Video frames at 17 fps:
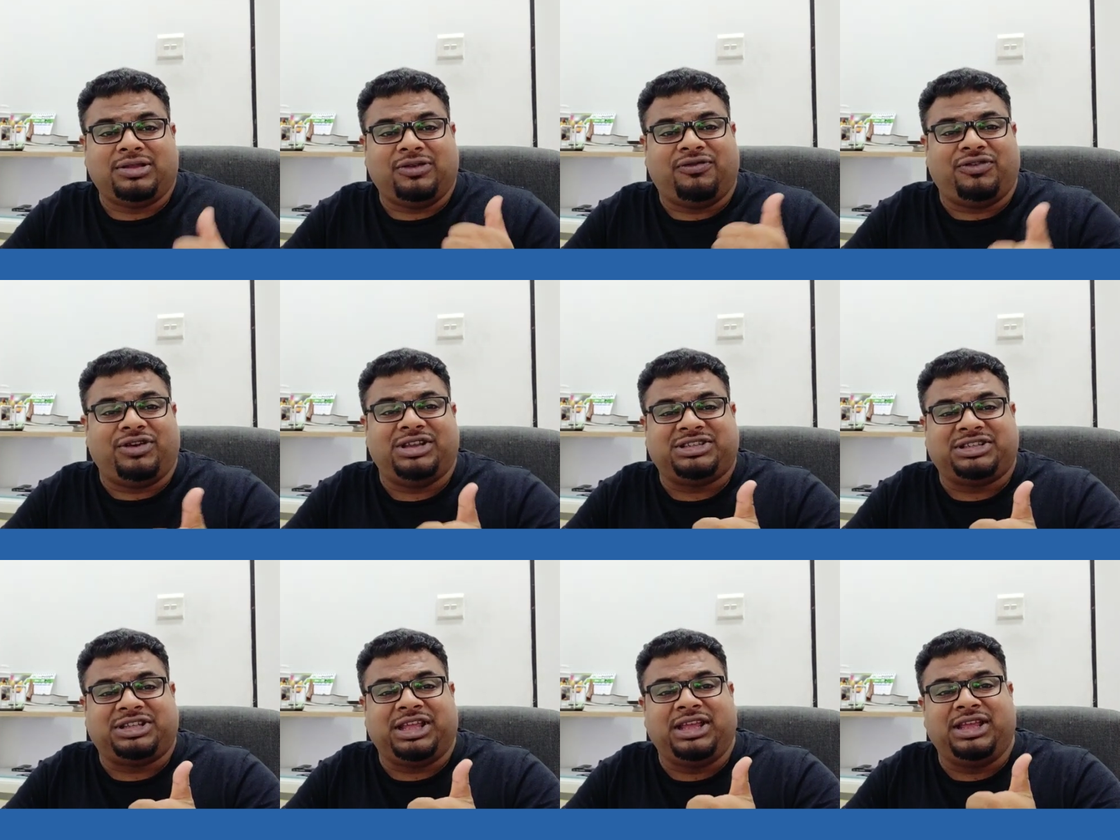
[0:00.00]
the
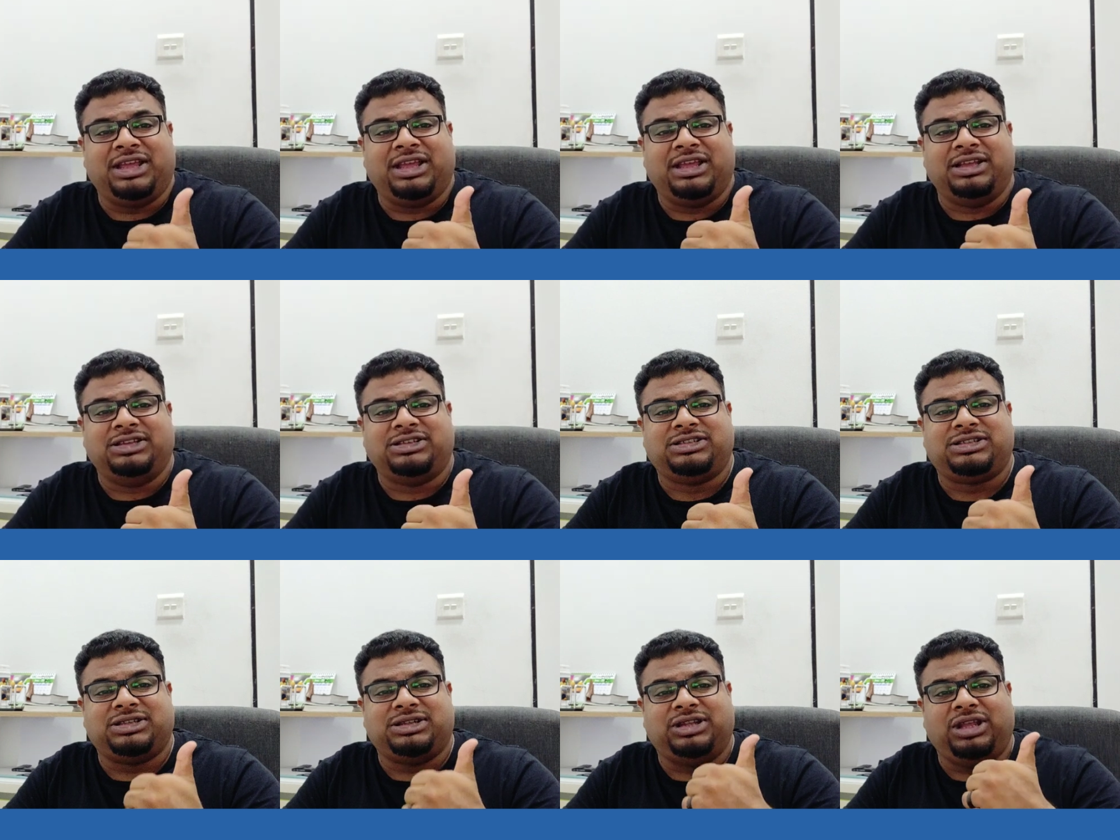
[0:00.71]
first thing
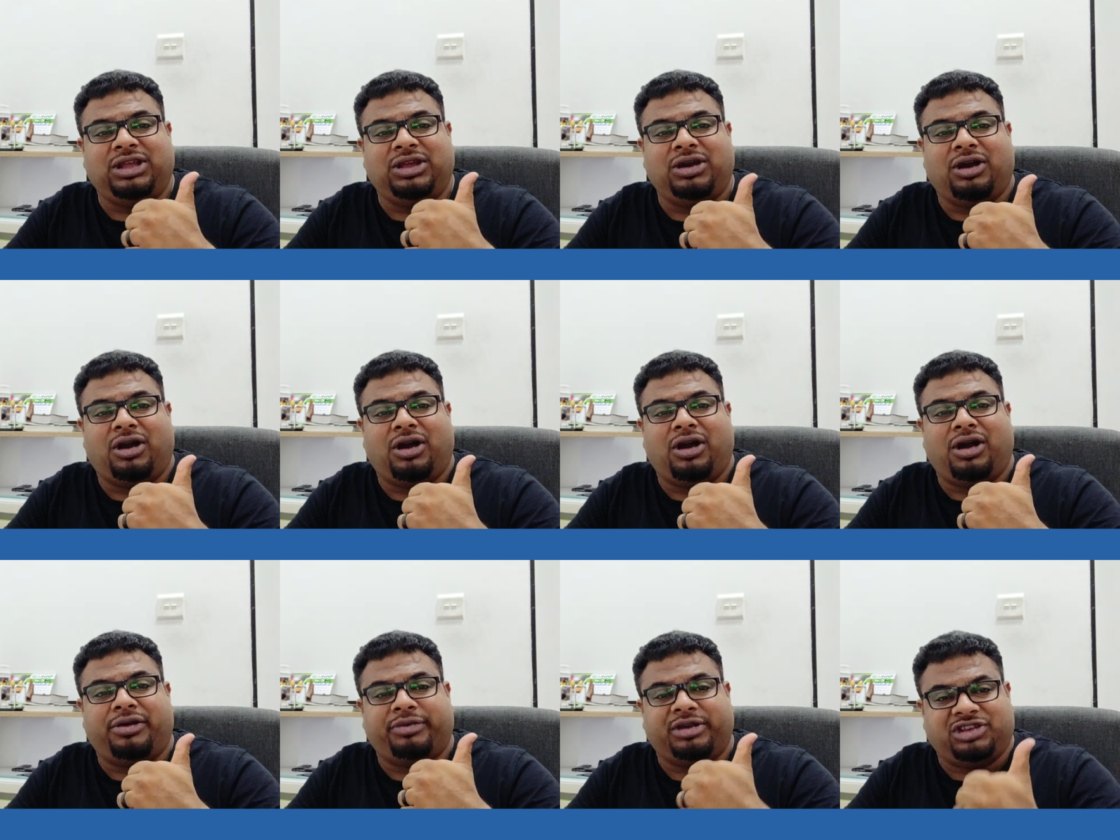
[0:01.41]
is the
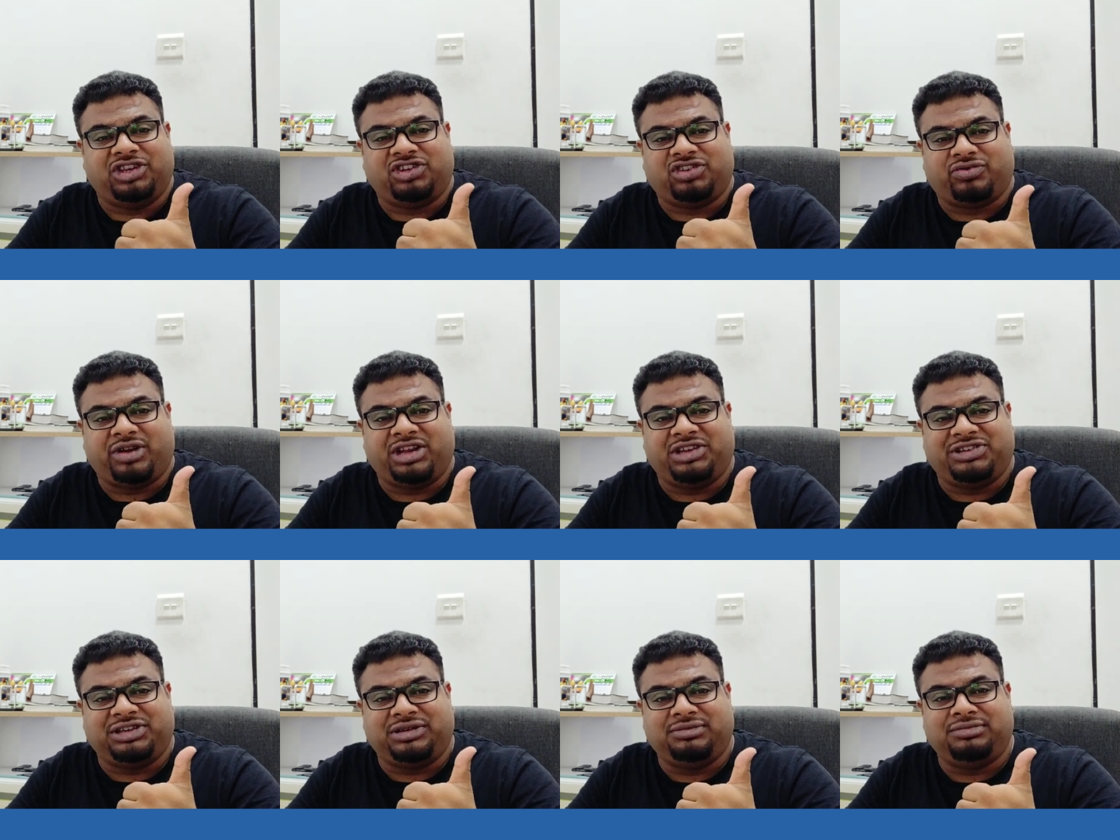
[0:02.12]

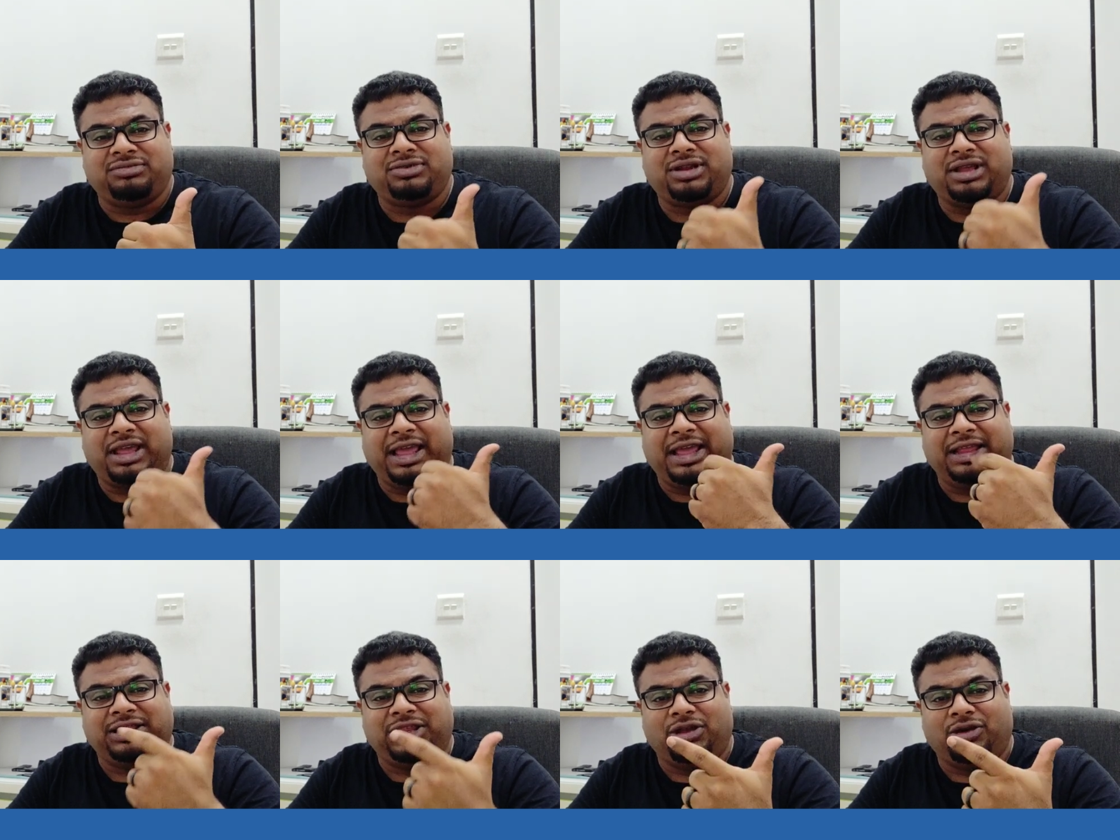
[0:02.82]
registration
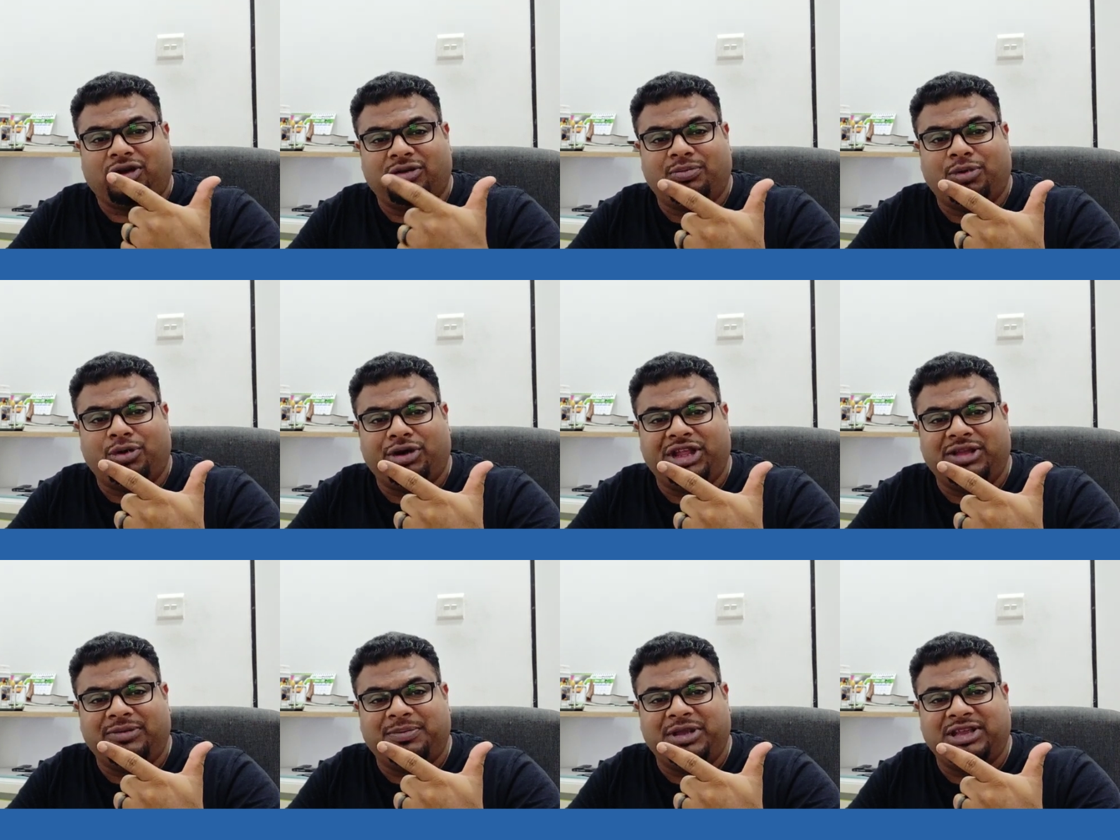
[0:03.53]
and the
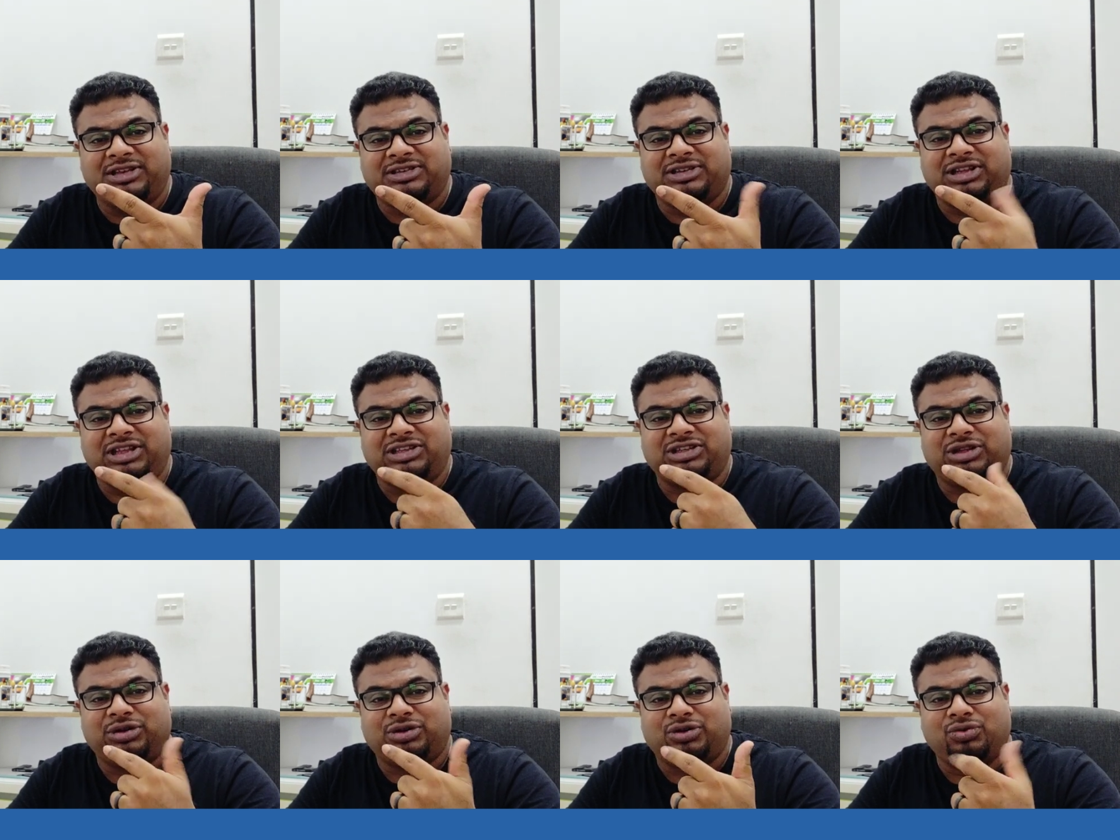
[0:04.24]
onboarding piece. These
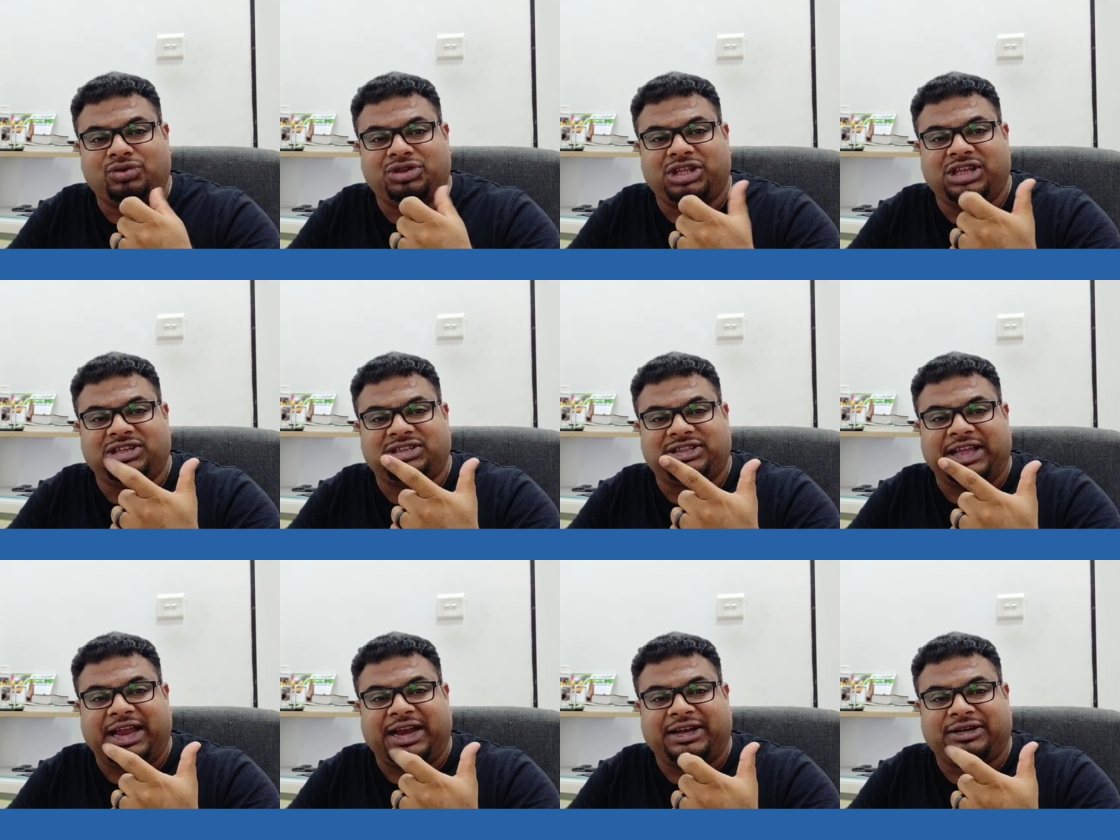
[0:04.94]
are the two
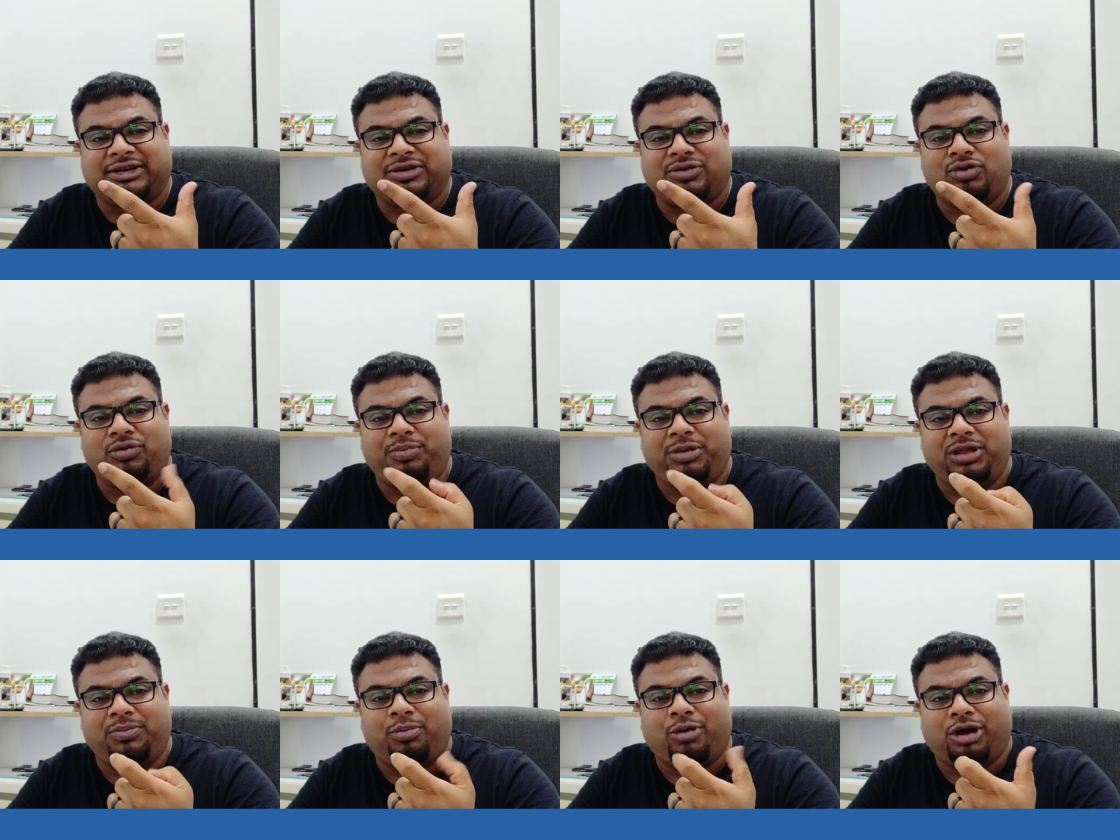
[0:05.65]
things that could
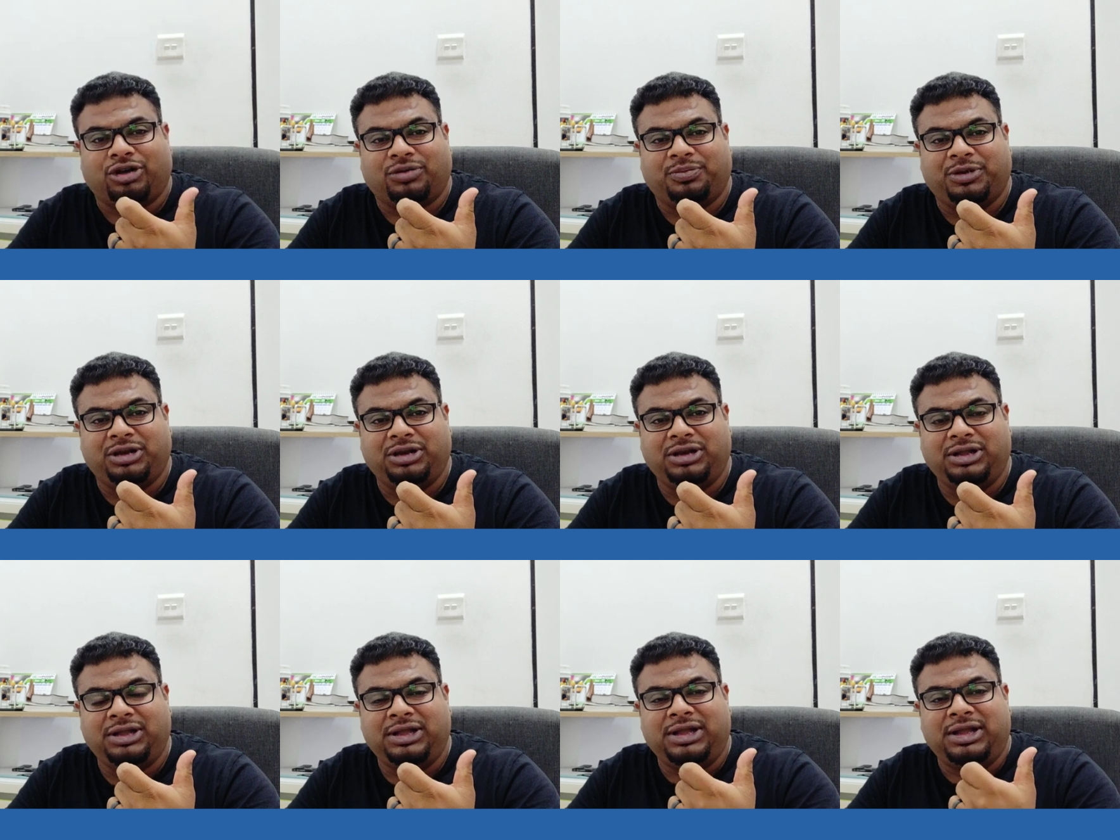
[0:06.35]
be portable.